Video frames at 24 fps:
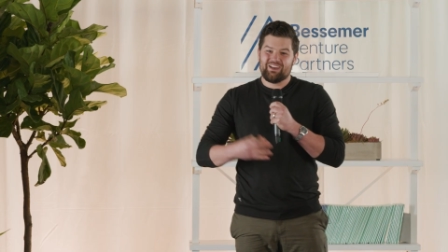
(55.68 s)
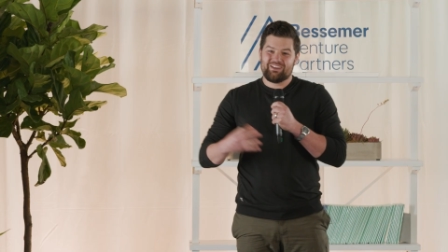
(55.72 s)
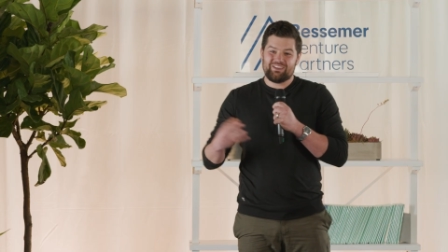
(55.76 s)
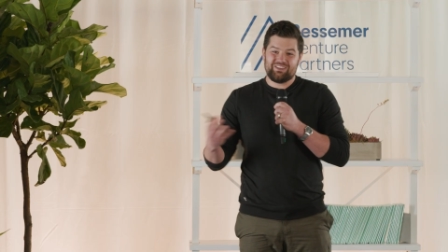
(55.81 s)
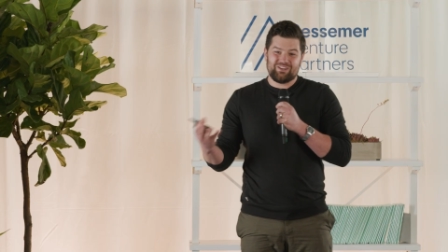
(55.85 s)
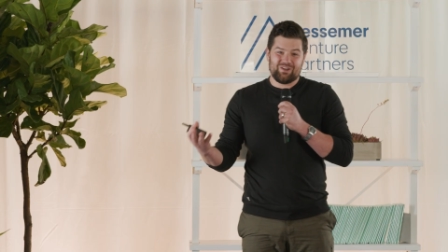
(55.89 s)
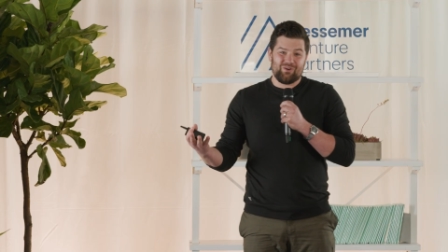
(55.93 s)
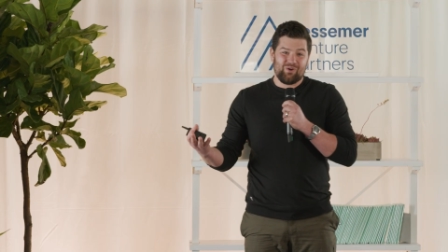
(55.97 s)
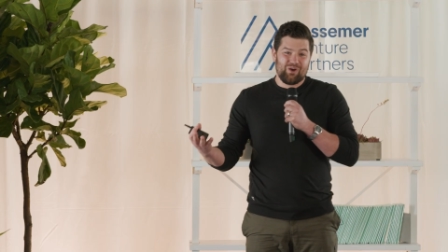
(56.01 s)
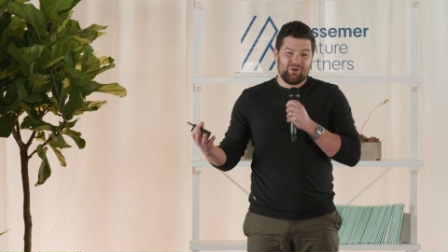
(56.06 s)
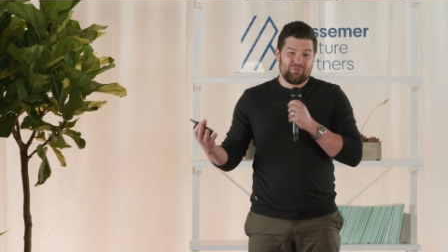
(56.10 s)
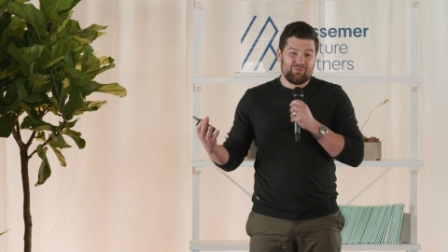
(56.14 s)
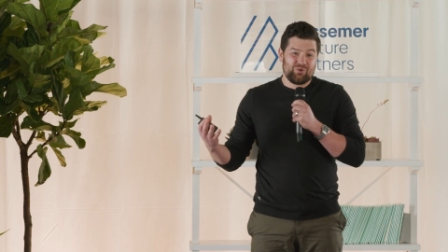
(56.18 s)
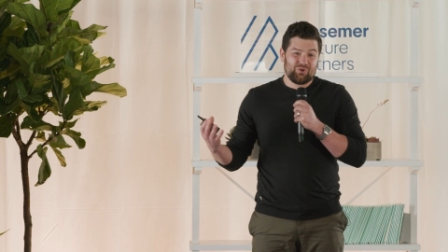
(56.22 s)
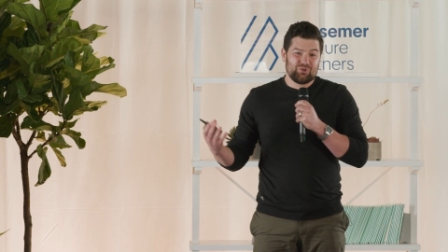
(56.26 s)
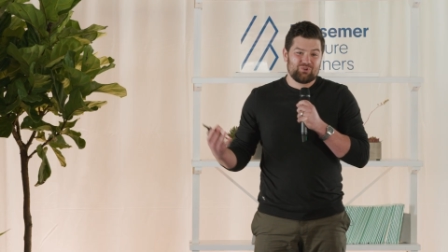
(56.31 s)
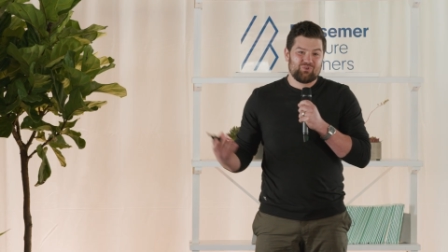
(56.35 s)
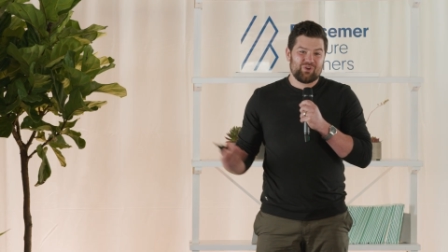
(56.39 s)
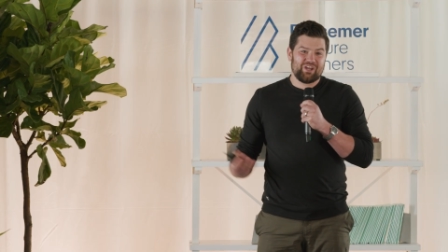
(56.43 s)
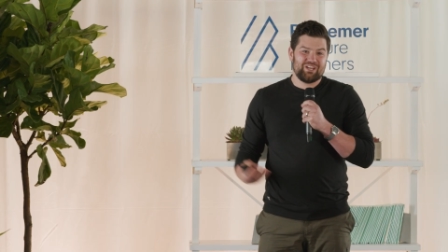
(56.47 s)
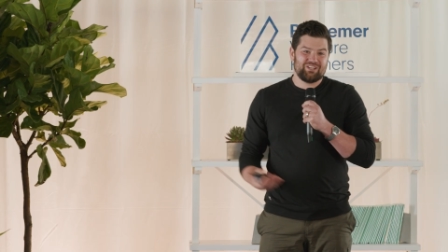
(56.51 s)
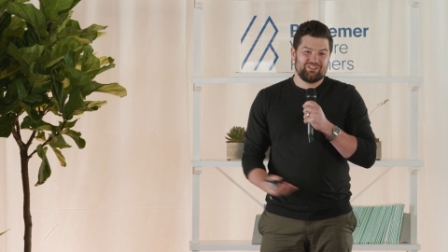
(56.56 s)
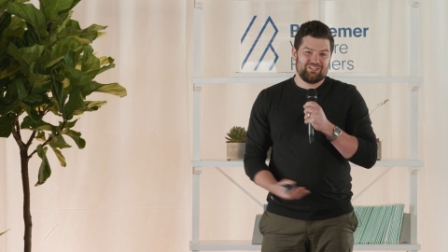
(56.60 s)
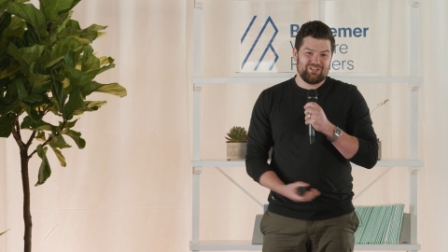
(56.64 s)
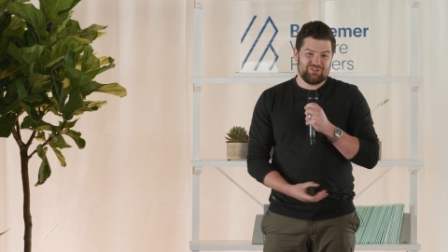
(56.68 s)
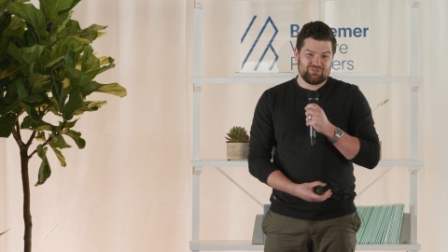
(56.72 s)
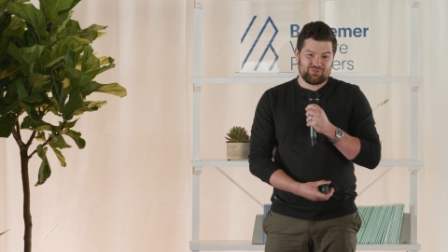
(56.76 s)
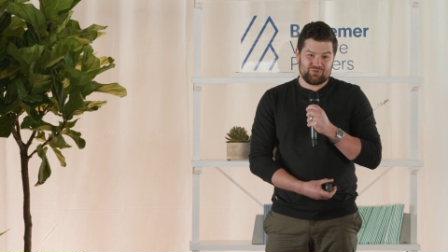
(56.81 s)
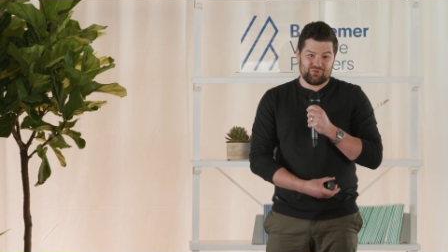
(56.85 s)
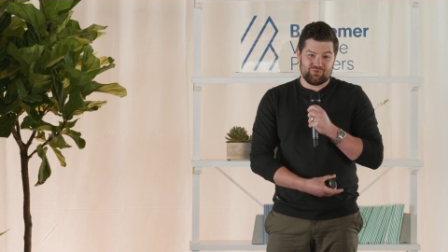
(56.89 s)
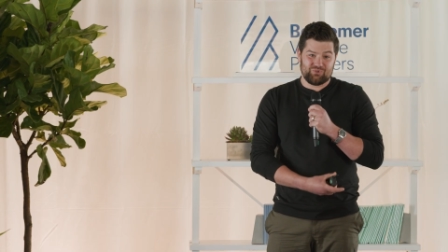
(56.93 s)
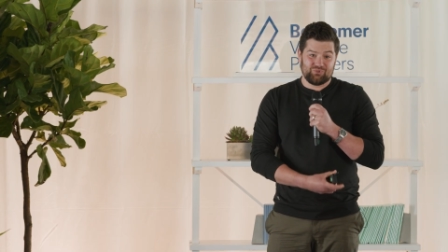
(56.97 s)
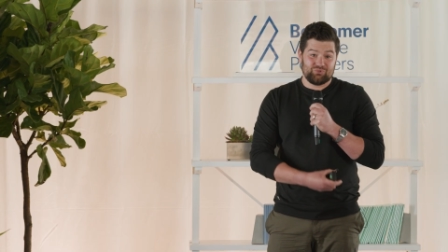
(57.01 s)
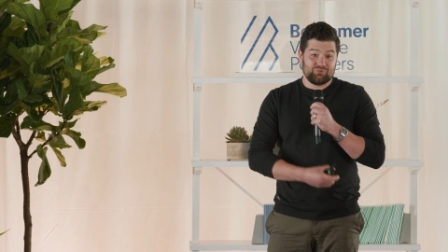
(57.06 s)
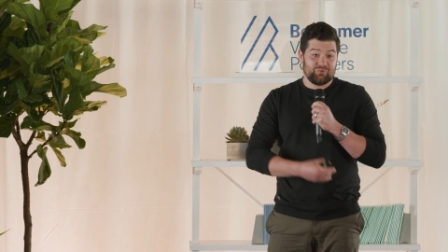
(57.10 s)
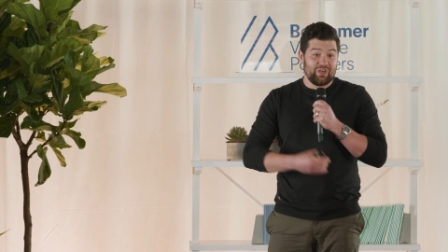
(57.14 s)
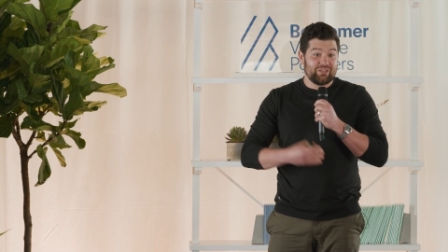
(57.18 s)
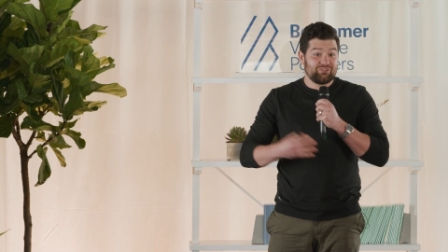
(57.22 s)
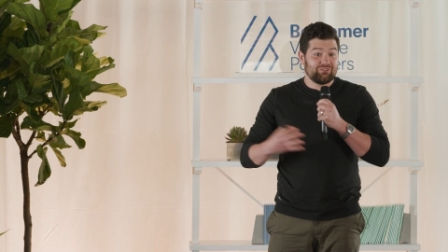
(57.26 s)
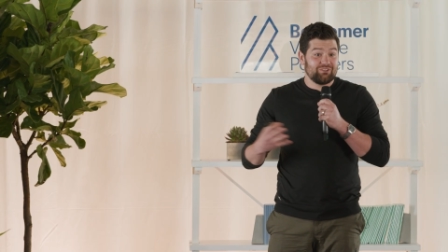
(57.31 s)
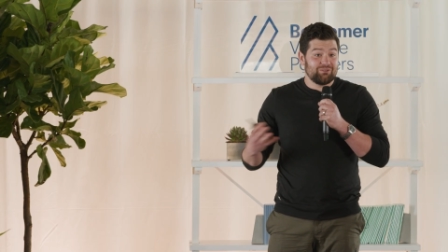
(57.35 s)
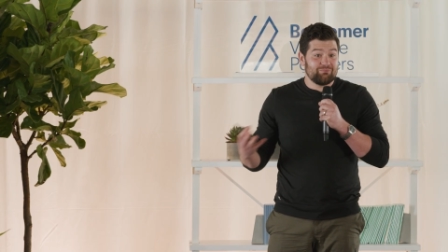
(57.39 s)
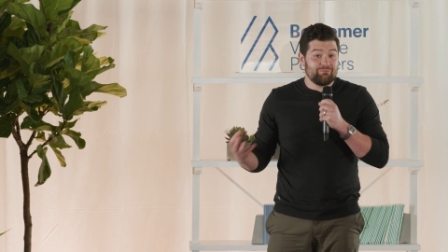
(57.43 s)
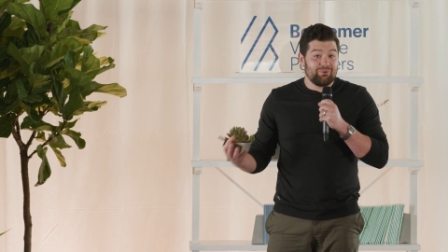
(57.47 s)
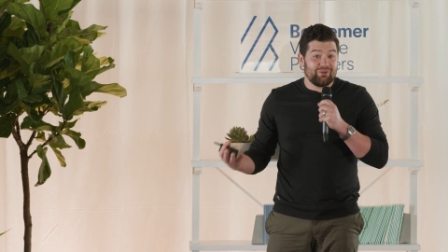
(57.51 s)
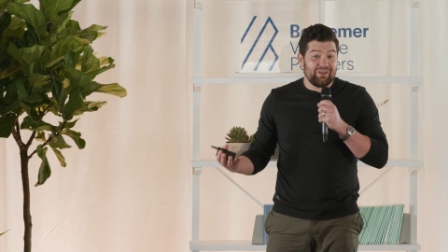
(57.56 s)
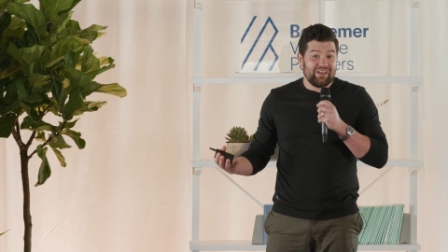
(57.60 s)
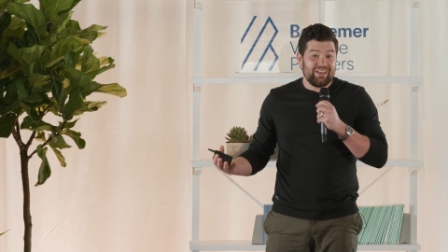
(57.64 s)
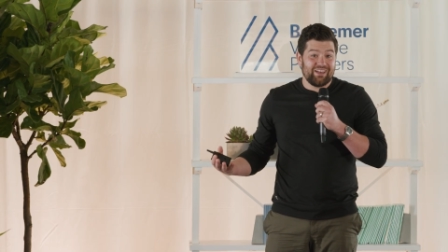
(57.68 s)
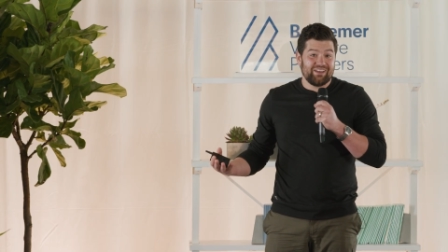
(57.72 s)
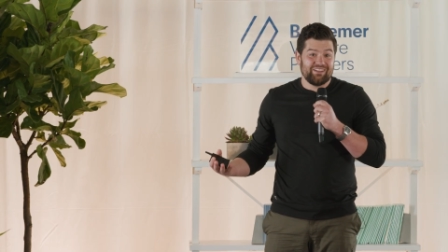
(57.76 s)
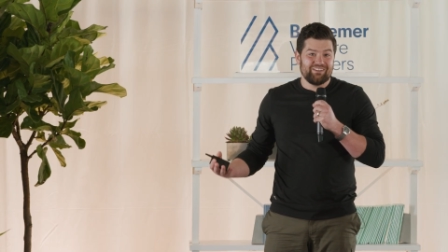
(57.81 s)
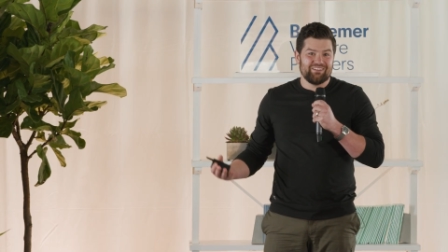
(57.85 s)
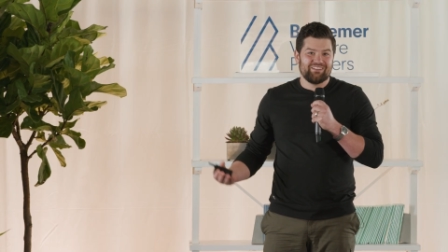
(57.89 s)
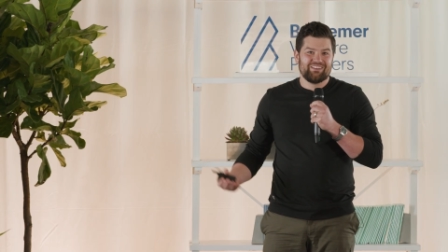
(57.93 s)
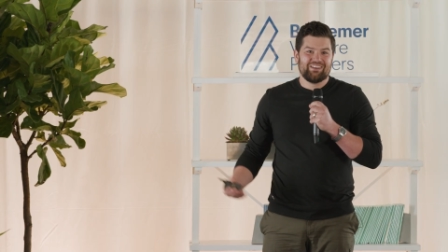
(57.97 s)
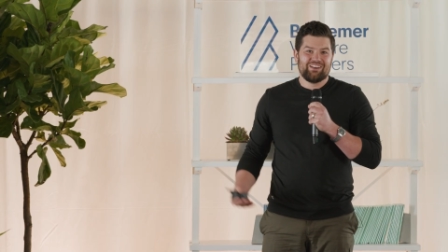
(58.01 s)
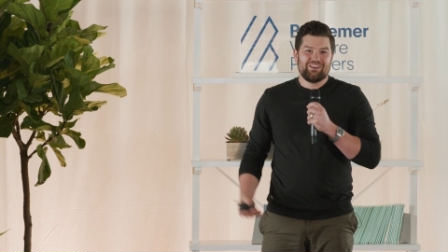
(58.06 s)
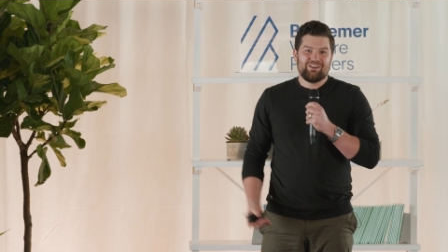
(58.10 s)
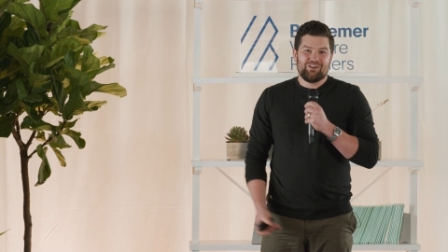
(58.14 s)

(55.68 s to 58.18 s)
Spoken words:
a third grade teacher's lesson plan